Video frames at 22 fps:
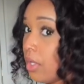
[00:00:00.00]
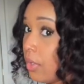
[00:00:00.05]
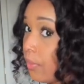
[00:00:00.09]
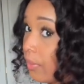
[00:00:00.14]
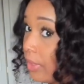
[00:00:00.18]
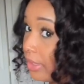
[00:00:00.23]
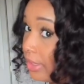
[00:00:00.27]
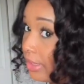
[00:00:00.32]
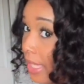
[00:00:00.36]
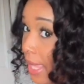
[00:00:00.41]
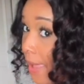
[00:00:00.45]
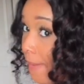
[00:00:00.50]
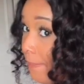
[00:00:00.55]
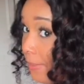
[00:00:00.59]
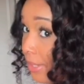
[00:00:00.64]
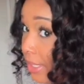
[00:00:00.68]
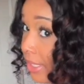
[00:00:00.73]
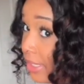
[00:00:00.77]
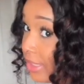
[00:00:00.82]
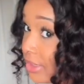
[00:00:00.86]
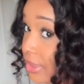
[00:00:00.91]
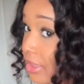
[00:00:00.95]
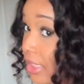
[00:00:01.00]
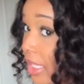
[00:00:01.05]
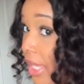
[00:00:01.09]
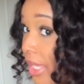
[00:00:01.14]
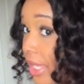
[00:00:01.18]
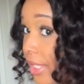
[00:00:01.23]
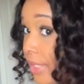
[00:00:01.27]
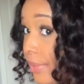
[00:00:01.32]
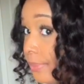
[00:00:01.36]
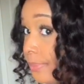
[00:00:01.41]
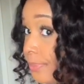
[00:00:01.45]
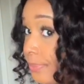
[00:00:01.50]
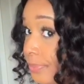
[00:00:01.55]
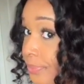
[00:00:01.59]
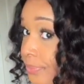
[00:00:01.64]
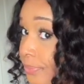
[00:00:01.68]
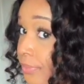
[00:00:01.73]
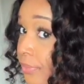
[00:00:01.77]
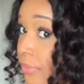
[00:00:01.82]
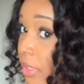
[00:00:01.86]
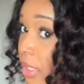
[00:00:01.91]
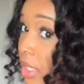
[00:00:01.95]
with that. But it's like
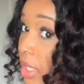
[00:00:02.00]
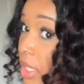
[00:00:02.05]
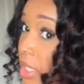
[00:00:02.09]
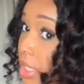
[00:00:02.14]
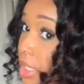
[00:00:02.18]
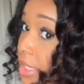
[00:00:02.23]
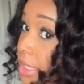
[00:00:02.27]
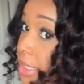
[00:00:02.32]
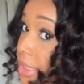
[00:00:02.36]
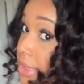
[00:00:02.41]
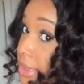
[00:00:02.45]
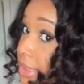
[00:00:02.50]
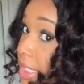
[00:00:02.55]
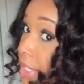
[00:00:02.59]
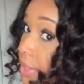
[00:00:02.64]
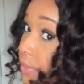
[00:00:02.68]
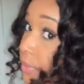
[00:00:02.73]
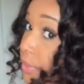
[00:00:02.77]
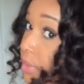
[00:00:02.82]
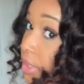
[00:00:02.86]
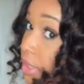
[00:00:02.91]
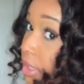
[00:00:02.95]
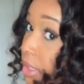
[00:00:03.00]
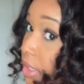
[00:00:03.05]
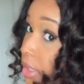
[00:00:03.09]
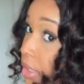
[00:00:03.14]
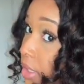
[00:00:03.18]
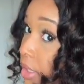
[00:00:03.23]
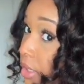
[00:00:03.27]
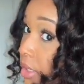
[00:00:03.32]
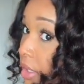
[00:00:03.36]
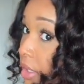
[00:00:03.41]
really